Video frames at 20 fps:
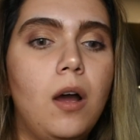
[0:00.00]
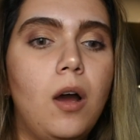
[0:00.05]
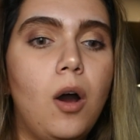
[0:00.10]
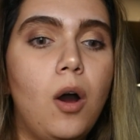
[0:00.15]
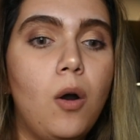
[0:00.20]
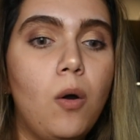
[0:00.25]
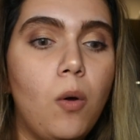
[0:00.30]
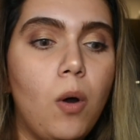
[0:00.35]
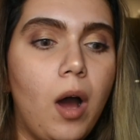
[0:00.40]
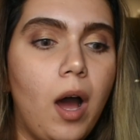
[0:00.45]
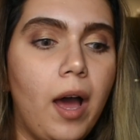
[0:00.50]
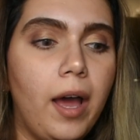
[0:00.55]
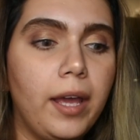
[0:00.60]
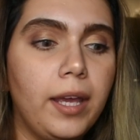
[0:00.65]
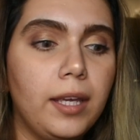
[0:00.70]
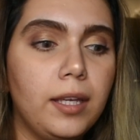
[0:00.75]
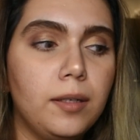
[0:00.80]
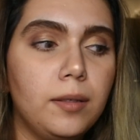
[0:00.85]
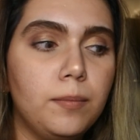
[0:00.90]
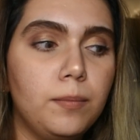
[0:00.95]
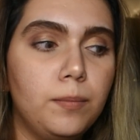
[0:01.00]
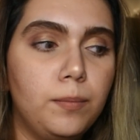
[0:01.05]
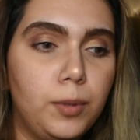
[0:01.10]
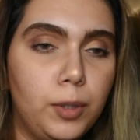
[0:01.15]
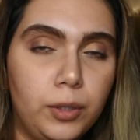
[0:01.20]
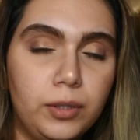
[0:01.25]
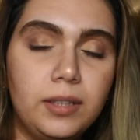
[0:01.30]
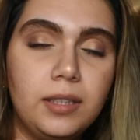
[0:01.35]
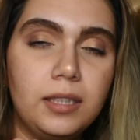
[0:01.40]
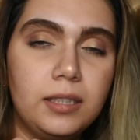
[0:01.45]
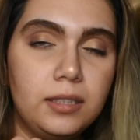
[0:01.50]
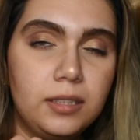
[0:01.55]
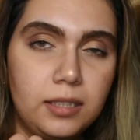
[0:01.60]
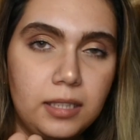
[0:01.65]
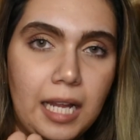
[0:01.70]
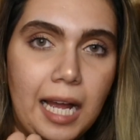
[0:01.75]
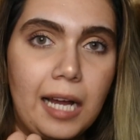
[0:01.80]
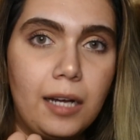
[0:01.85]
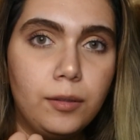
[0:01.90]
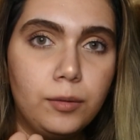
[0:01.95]
oh, I put this
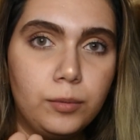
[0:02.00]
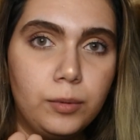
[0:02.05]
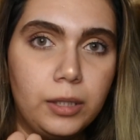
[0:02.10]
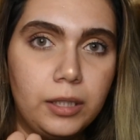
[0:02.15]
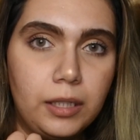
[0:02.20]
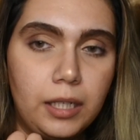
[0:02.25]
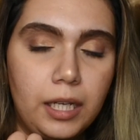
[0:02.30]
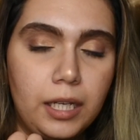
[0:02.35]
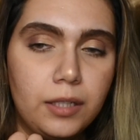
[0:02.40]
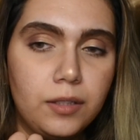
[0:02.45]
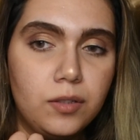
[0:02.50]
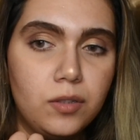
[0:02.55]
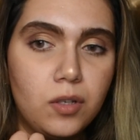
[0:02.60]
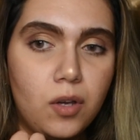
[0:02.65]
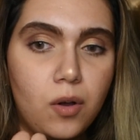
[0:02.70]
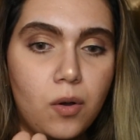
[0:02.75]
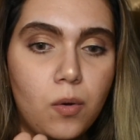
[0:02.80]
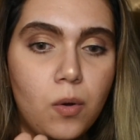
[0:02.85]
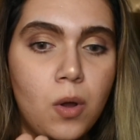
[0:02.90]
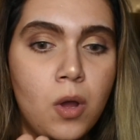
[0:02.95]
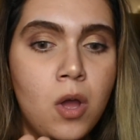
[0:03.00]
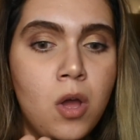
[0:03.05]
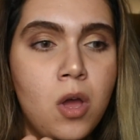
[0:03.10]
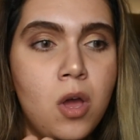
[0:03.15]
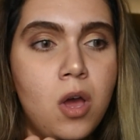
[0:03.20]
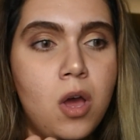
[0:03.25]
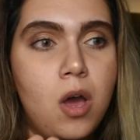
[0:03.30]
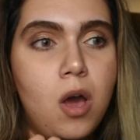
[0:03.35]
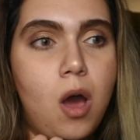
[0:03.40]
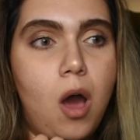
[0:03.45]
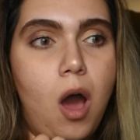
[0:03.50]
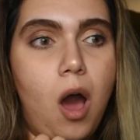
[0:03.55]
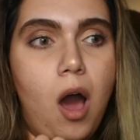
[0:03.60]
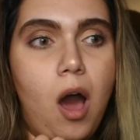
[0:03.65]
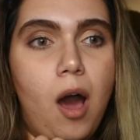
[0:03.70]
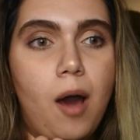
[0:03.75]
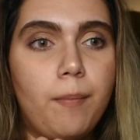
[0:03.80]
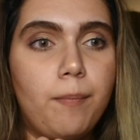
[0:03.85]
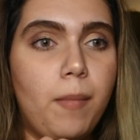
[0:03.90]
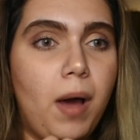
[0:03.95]
down one day. So,
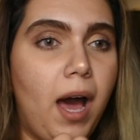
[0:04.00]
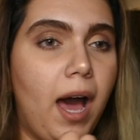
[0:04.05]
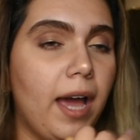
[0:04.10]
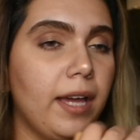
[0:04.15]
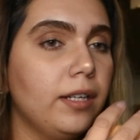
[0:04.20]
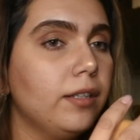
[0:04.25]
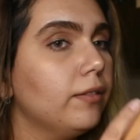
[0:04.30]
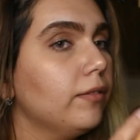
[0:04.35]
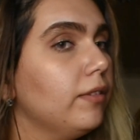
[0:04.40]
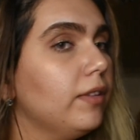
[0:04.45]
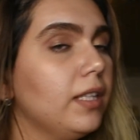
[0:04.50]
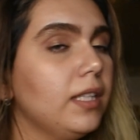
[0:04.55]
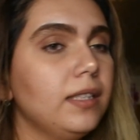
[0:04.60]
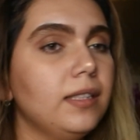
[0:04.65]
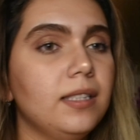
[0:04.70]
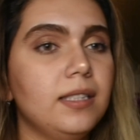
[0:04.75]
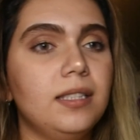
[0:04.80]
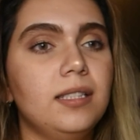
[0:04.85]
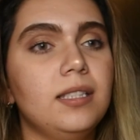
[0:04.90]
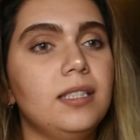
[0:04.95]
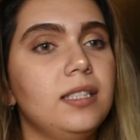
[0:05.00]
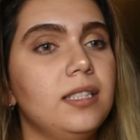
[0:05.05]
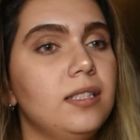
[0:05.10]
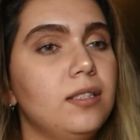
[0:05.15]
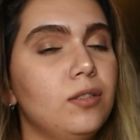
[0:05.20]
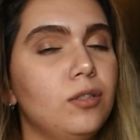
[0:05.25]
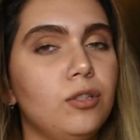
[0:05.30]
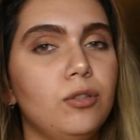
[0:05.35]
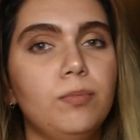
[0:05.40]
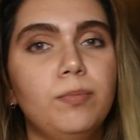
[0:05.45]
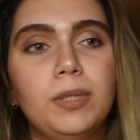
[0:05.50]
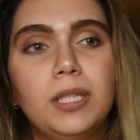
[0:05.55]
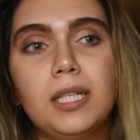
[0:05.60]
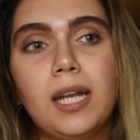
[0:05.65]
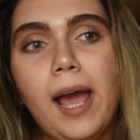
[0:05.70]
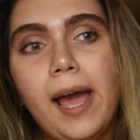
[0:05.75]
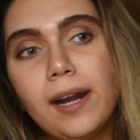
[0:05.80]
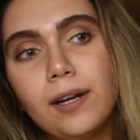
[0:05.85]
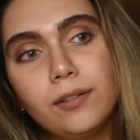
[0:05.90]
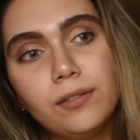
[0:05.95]
um, I don't think this is stupid.
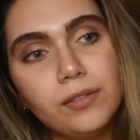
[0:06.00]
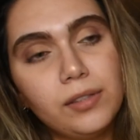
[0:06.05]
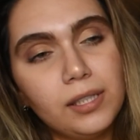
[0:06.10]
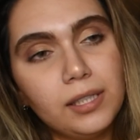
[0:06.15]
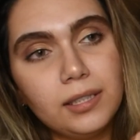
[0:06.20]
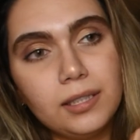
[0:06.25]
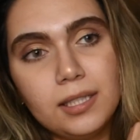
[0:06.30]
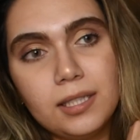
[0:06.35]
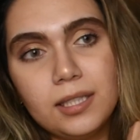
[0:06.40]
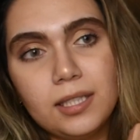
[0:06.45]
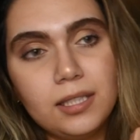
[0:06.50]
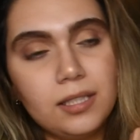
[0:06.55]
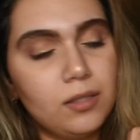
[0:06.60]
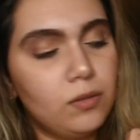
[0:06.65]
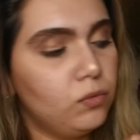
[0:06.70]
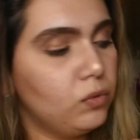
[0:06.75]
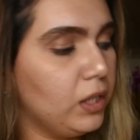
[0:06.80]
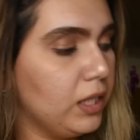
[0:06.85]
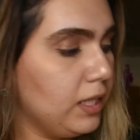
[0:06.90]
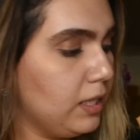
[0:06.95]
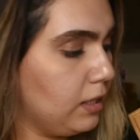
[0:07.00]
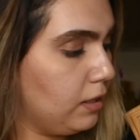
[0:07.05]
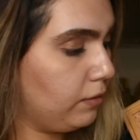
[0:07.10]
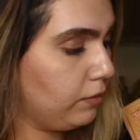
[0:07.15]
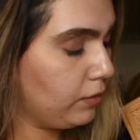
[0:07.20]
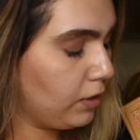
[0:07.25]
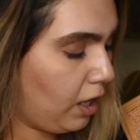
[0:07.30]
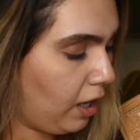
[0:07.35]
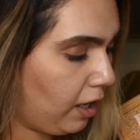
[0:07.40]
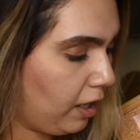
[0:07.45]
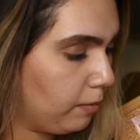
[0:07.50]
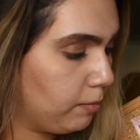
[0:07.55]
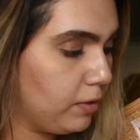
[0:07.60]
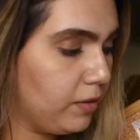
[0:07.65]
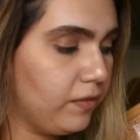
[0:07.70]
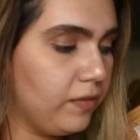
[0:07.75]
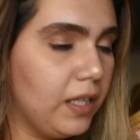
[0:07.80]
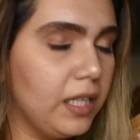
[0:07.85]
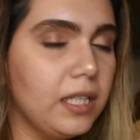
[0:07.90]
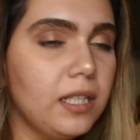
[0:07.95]
I don't think this is a waste of time.
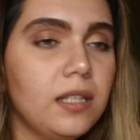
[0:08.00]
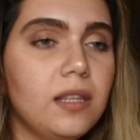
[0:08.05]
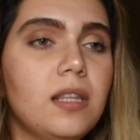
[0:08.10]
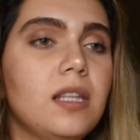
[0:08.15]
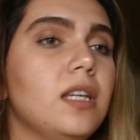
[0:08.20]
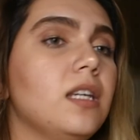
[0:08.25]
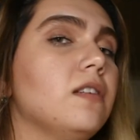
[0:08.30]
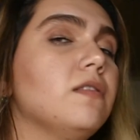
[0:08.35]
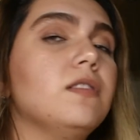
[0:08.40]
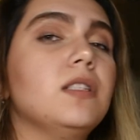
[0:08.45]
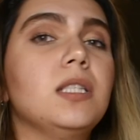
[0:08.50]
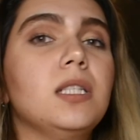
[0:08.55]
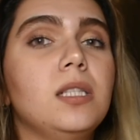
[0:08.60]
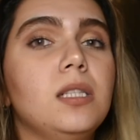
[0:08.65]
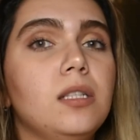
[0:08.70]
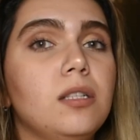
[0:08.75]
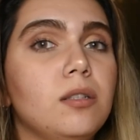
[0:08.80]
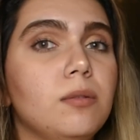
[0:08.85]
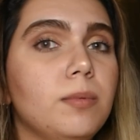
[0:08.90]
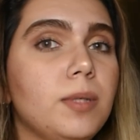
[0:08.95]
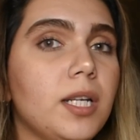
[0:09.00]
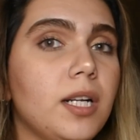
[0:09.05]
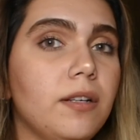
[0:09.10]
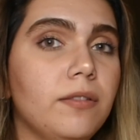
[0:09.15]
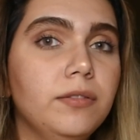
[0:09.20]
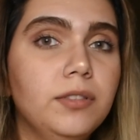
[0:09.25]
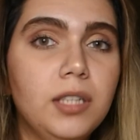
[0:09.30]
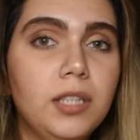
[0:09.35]
If anything, it was a little bit of